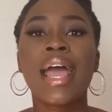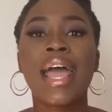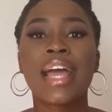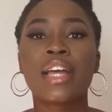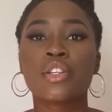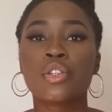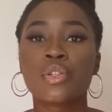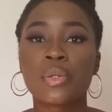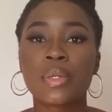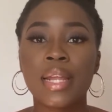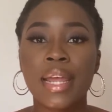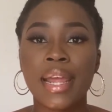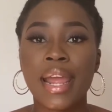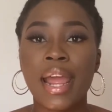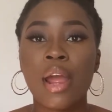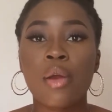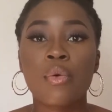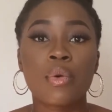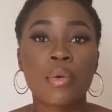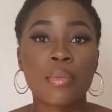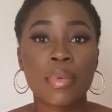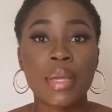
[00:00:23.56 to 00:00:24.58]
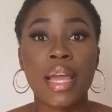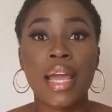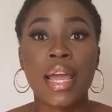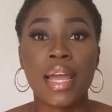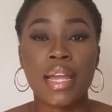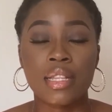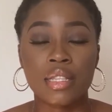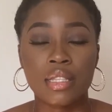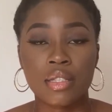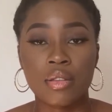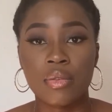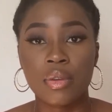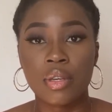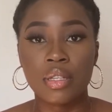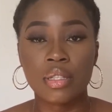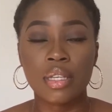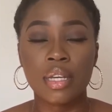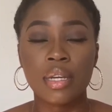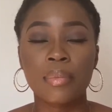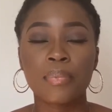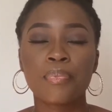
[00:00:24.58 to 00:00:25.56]
and today i will be answering
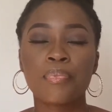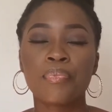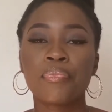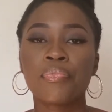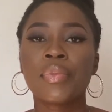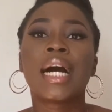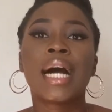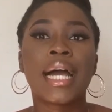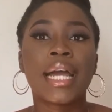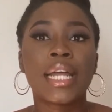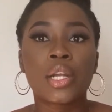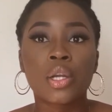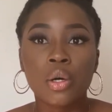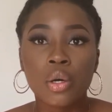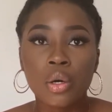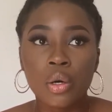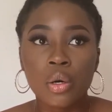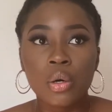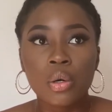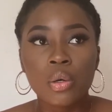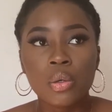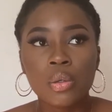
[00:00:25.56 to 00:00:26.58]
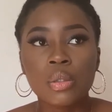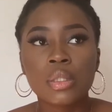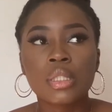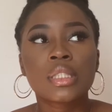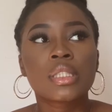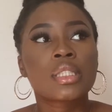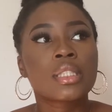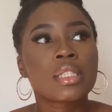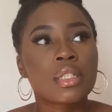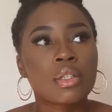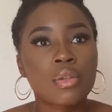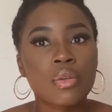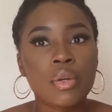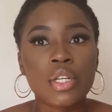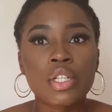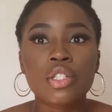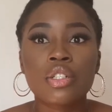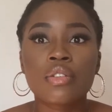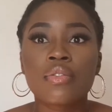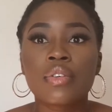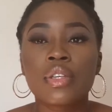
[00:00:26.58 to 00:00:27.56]
them i know it's a
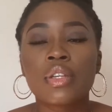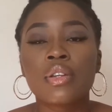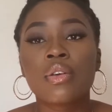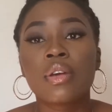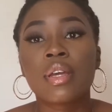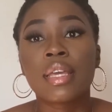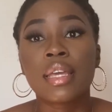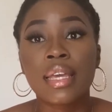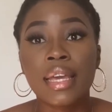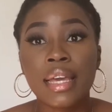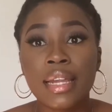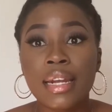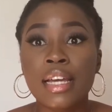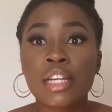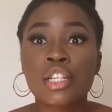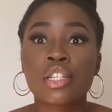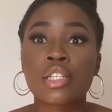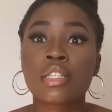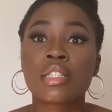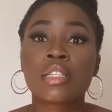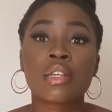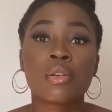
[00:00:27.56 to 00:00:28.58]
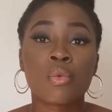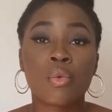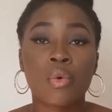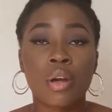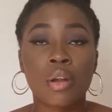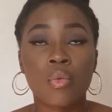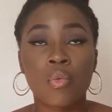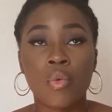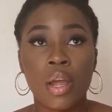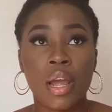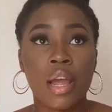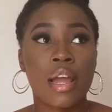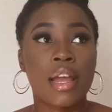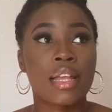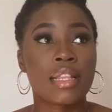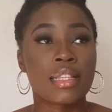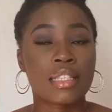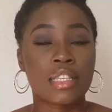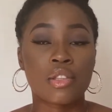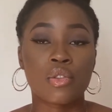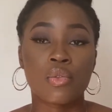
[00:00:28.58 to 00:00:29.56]
question video again i just did one where i
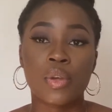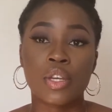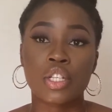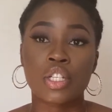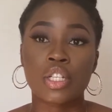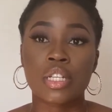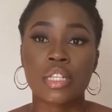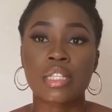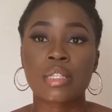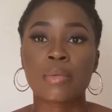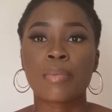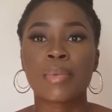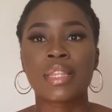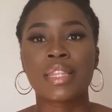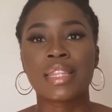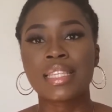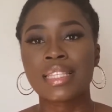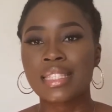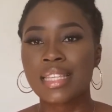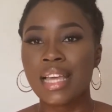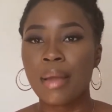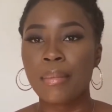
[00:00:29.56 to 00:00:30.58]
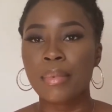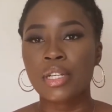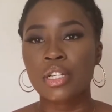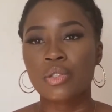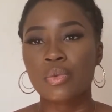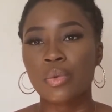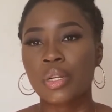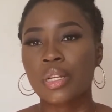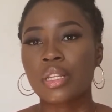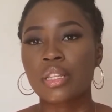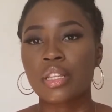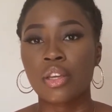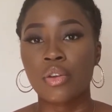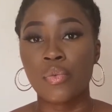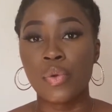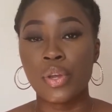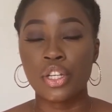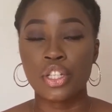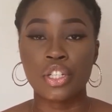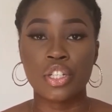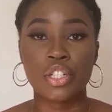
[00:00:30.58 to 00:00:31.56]
answered questions but this time i just wanted the
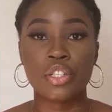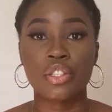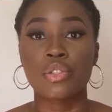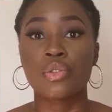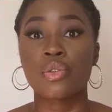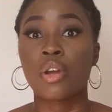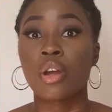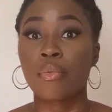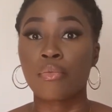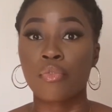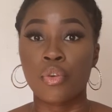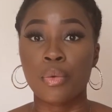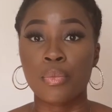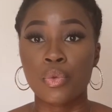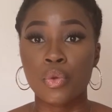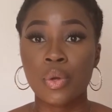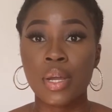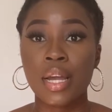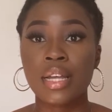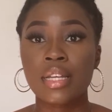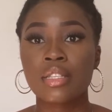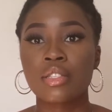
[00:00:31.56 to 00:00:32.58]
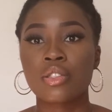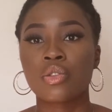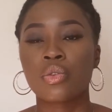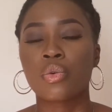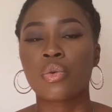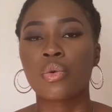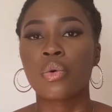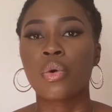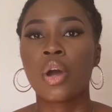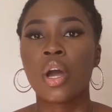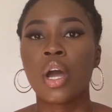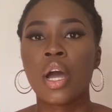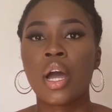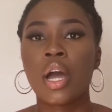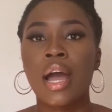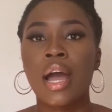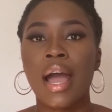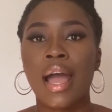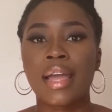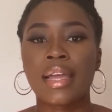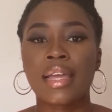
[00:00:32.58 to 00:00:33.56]
questions to come from you guys so
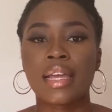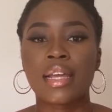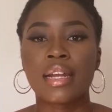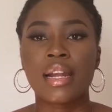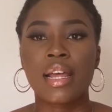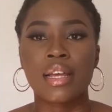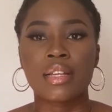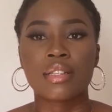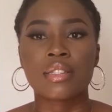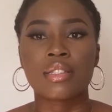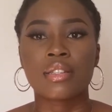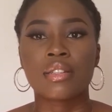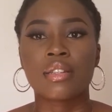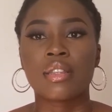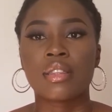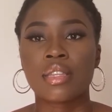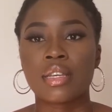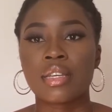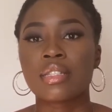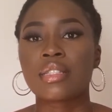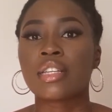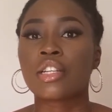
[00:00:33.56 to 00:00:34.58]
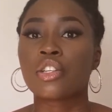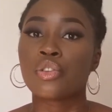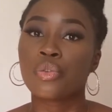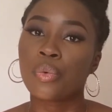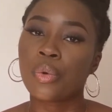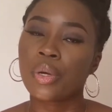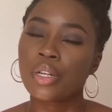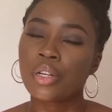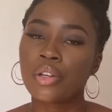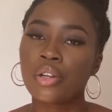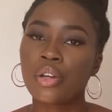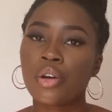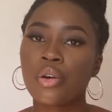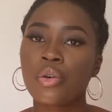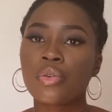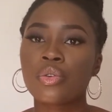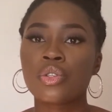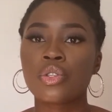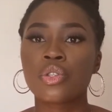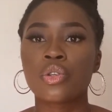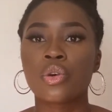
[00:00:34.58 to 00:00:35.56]
i can answer the things that you want to
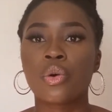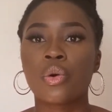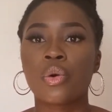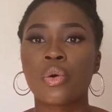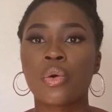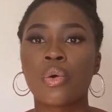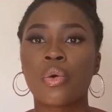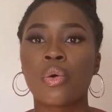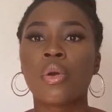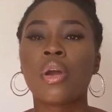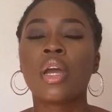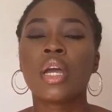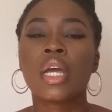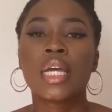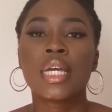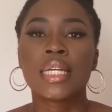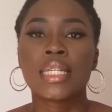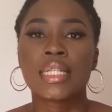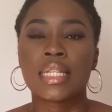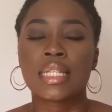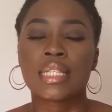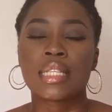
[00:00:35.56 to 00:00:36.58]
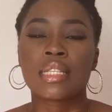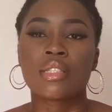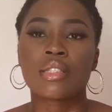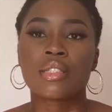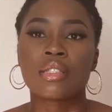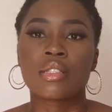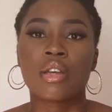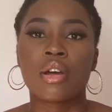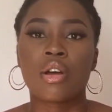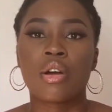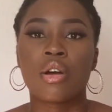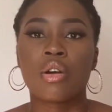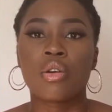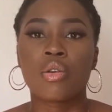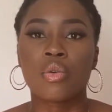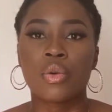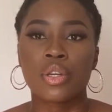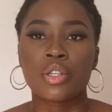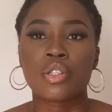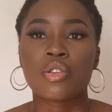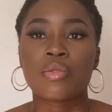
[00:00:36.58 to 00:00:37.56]
know so this is
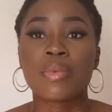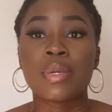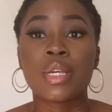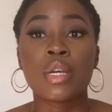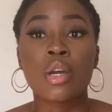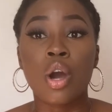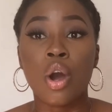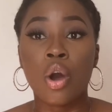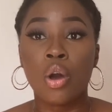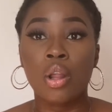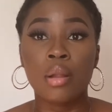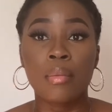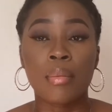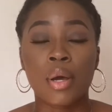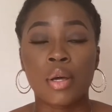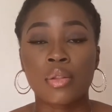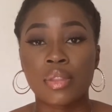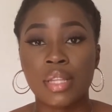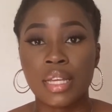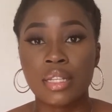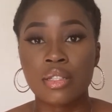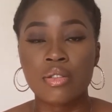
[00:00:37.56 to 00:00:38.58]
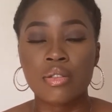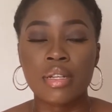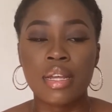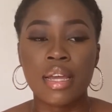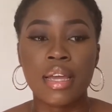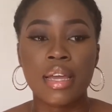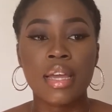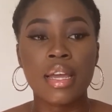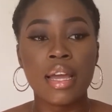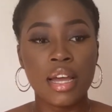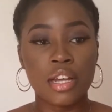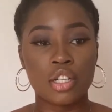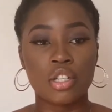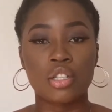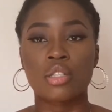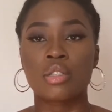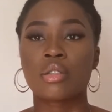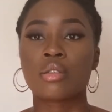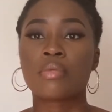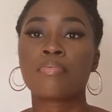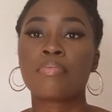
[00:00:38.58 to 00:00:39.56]
going to be all about that today i
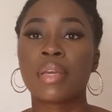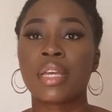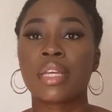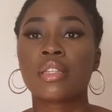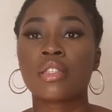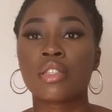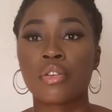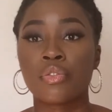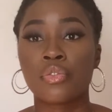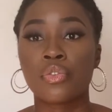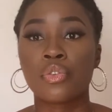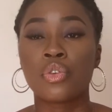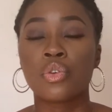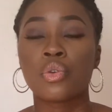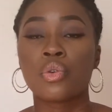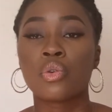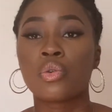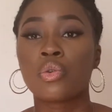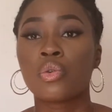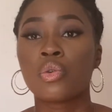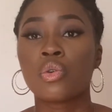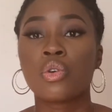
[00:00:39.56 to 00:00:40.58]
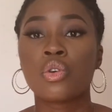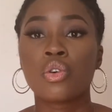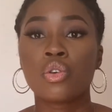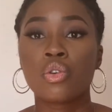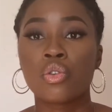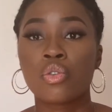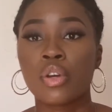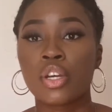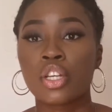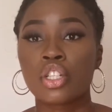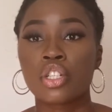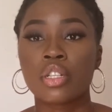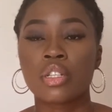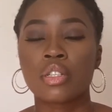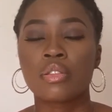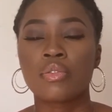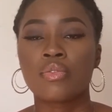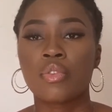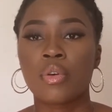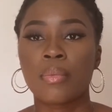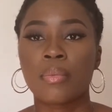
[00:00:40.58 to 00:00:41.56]
just picked a few
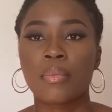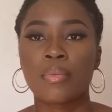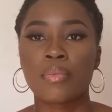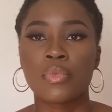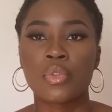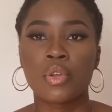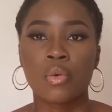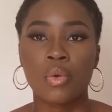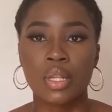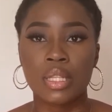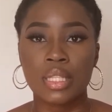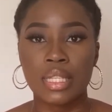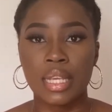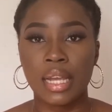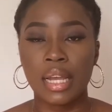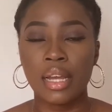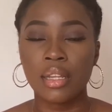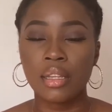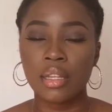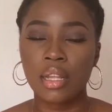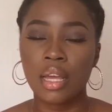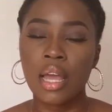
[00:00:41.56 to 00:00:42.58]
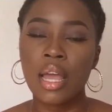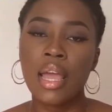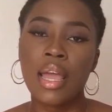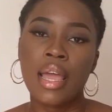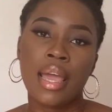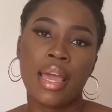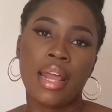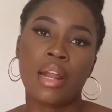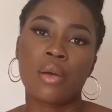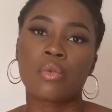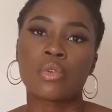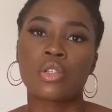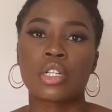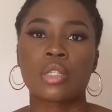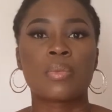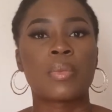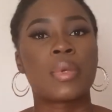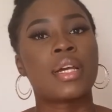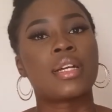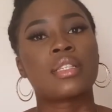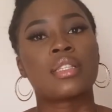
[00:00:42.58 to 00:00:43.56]
questions from the ones I got and I will
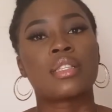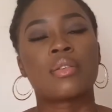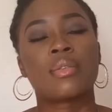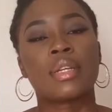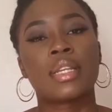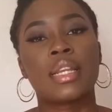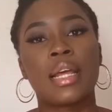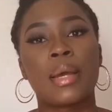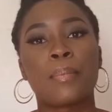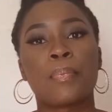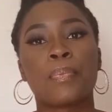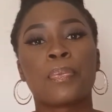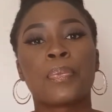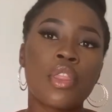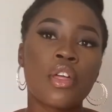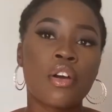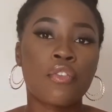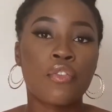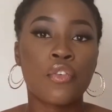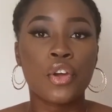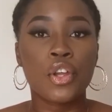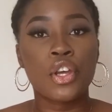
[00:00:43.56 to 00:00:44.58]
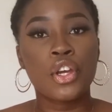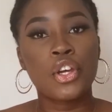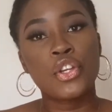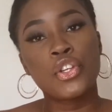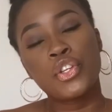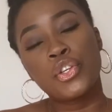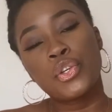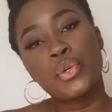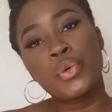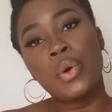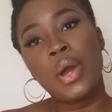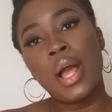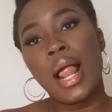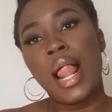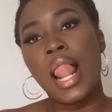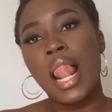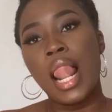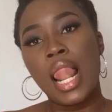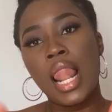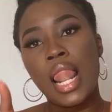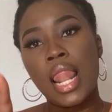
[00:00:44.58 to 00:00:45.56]
just be answering them. Without further ado,
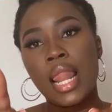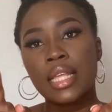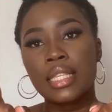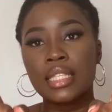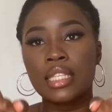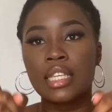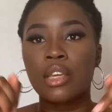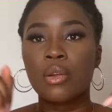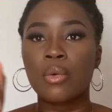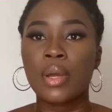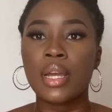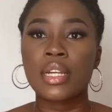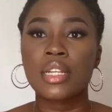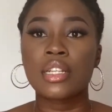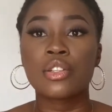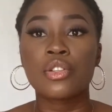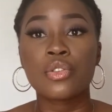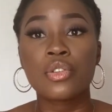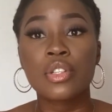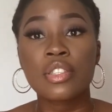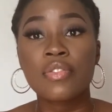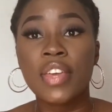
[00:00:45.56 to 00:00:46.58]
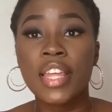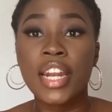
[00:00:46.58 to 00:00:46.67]
let's get right into this